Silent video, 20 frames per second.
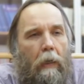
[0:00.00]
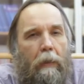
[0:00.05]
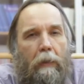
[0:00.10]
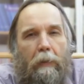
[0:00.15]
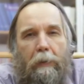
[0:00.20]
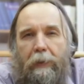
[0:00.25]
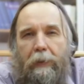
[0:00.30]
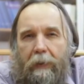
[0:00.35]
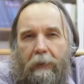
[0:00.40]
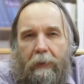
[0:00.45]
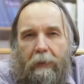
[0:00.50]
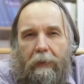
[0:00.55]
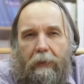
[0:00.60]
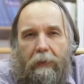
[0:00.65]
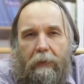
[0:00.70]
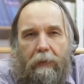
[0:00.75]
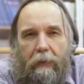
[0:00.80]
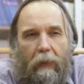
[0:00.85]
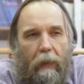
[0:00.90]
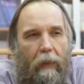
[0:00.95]
think
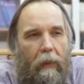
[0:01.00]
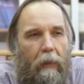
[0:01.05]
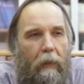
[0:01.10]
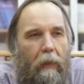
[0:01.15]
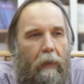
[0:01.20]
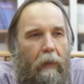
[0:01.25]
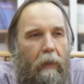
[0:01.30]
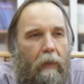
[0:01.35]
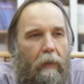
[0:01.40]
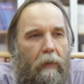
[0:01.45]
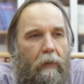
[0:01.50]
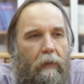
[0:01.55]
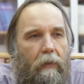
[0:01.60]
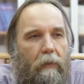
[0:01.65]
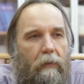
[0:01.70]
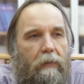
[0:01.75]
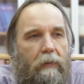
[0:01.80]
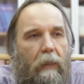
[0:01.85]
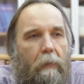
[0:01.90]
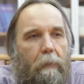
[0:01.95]

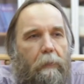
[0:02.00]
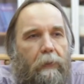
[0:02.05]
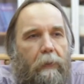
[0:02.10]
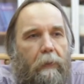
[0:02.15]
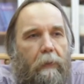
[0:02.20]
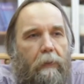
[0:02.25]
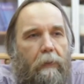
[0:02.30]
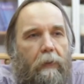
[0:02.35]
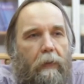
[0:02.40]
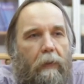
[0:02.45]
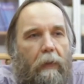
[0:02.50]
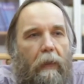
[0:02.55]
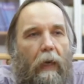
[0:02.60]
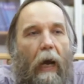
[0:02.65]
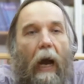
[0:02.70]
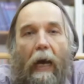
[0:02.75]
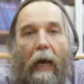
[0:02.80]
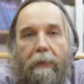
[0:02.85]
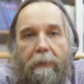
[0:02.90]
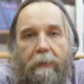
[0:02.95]
something
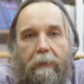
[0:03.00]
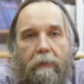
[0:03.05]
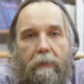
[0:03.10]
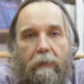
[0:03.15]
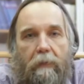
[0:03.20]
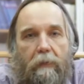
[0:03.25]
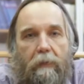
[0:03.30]
other,